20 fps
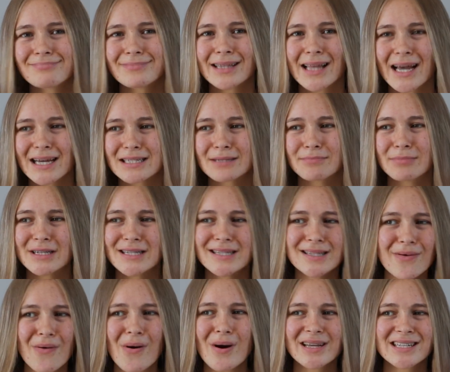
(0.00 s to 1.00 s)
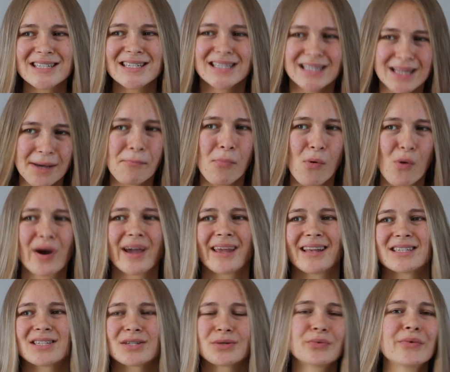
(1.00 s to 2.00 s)
That's besides the
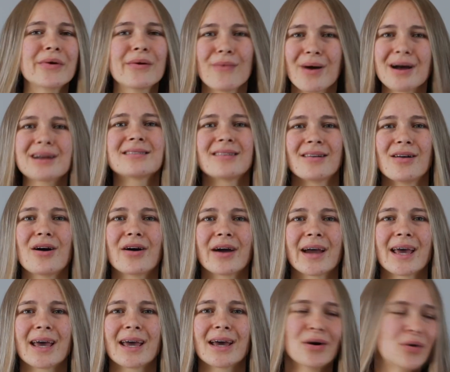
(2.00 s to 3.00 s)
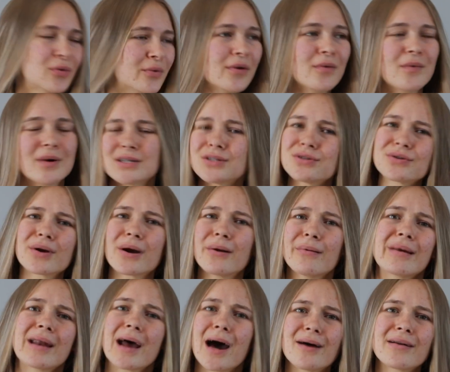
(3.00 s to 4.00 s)
point. We want long hair and we want to grow
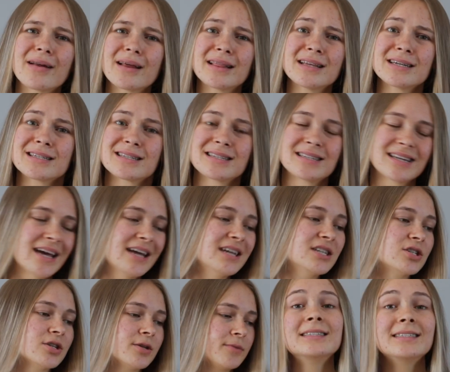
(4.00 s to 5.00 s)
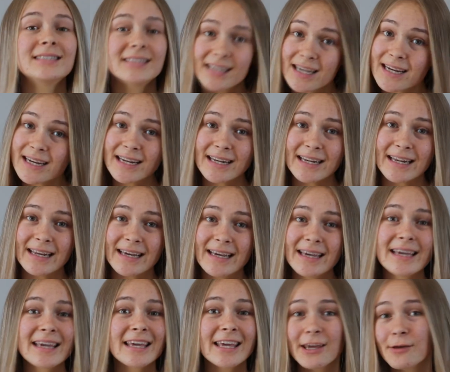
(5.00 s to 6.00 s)
it out at this stage.
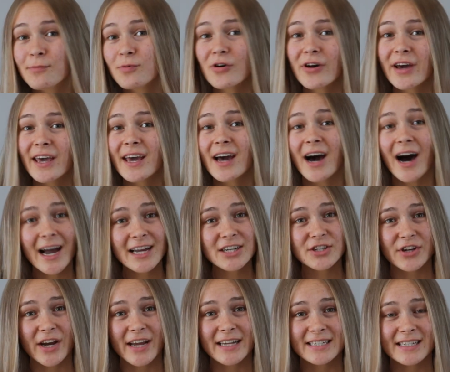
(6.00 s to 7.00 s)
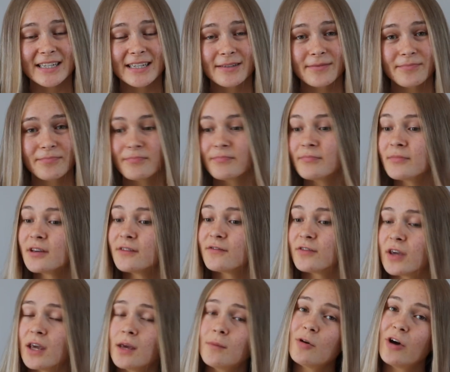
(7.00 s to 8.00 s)
Secondly, keep your hair hydrated. If
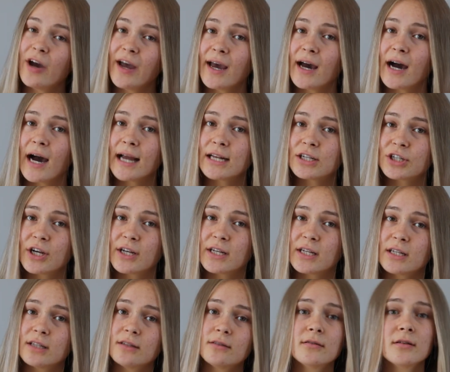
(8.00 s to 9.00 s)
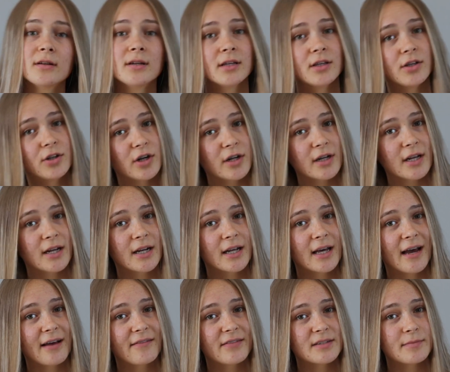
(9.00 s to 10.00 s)
you keep your hair hydrated, you're not gonna
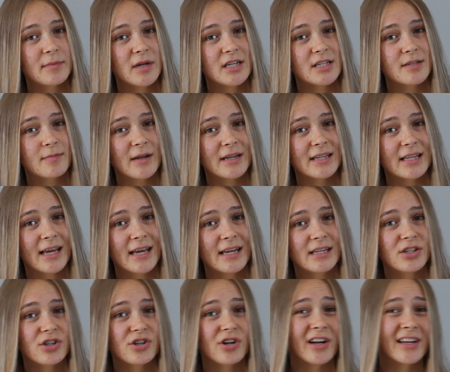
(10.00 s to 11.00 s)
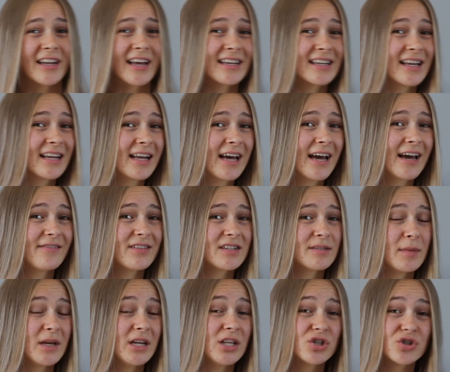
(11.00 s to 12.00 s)
have as many split ends, you're not gonna have as
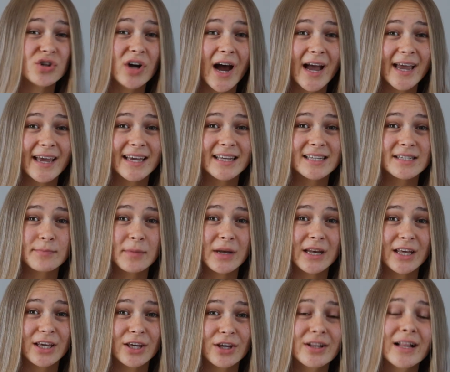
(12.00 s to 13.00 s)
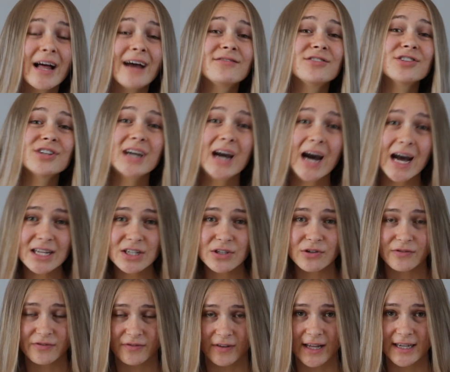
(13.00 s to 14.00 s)
many dry ends, meaning you'll have to cut
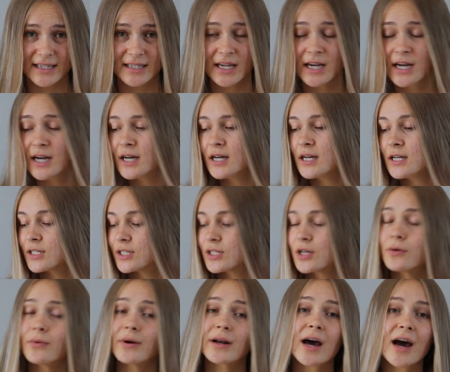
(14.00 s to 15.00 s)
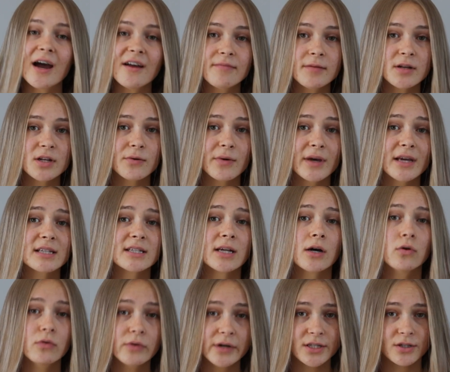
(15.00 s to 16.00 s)
off less. So what I've been doing is I
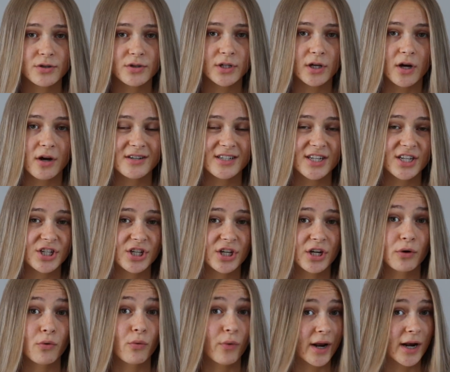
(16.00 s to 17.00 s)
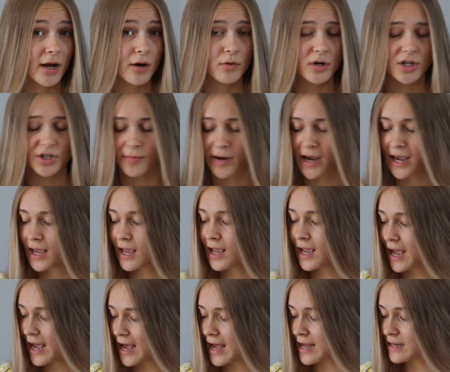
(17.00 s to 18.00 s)
always use a conditioner when I wash my hair,
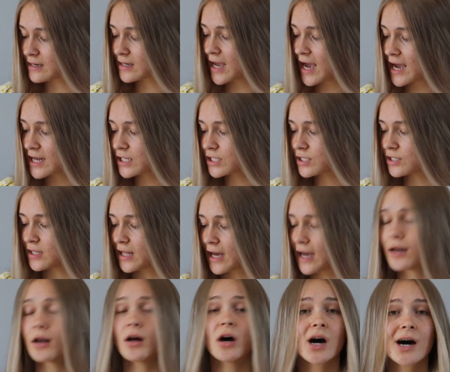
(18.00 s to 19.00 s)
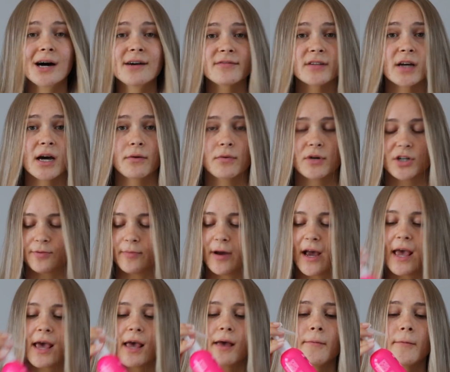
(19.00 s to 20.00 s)
and added to that, after I wash my
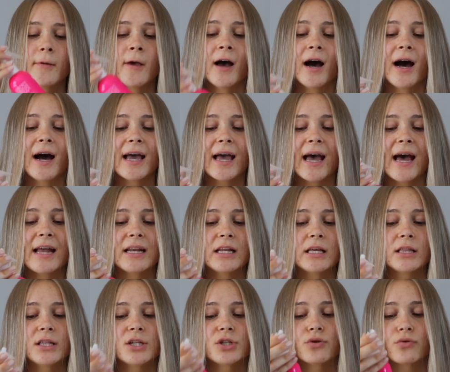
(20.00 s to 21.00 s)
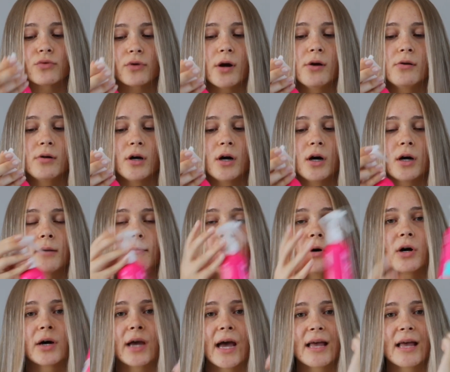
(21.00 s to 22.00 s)
hair, I add in this Grow Long Marc